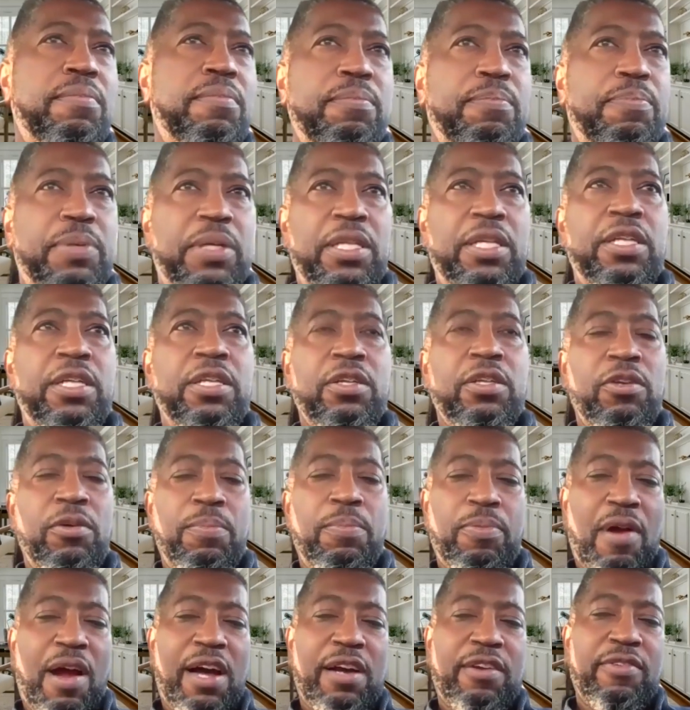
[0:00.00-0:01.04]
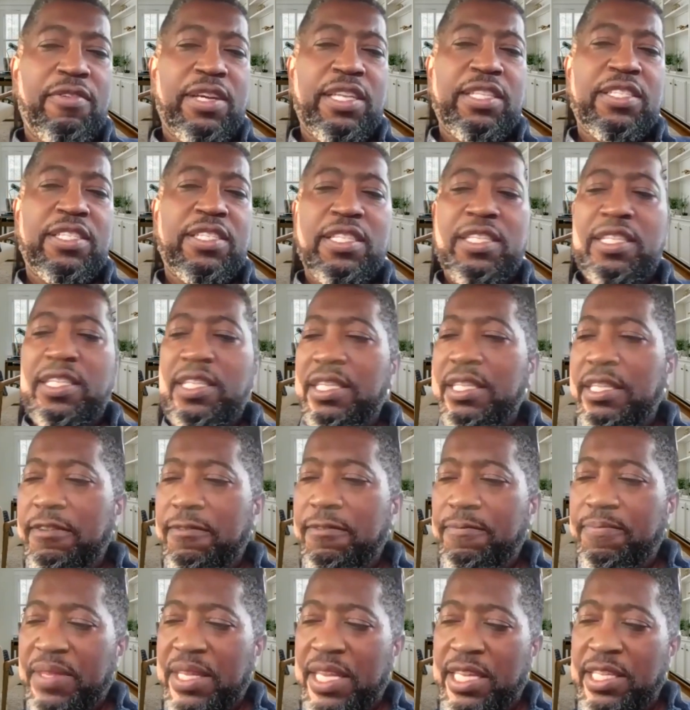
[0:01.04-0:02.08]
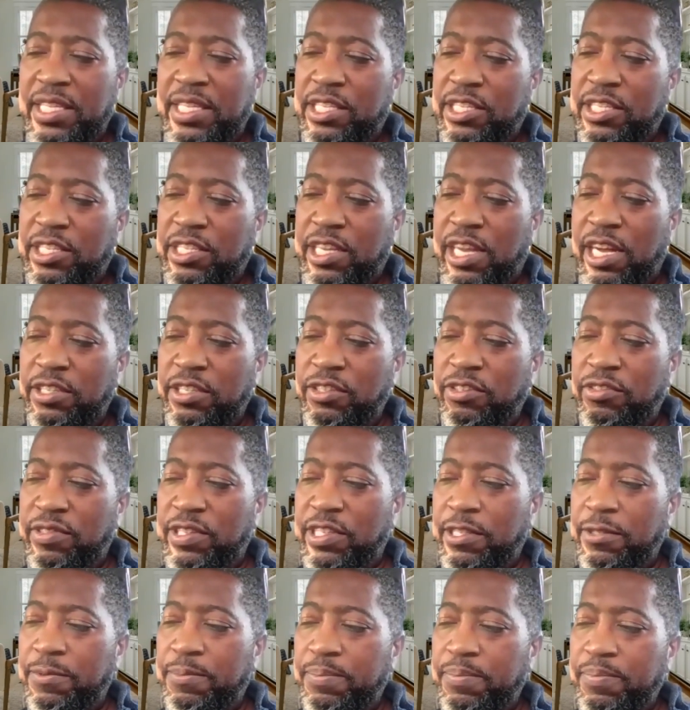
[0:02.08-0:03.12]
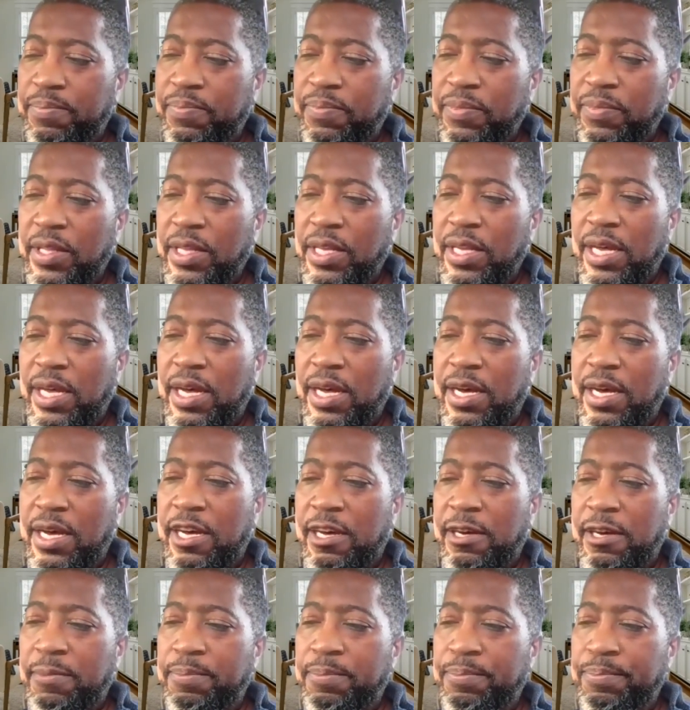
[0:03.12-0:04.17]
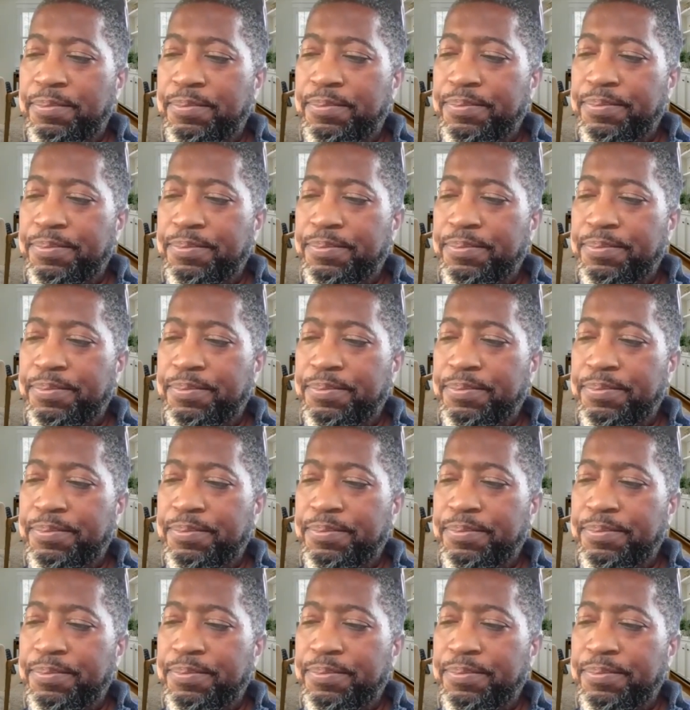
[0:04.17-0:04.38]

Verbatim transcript: political progress in this country? Um,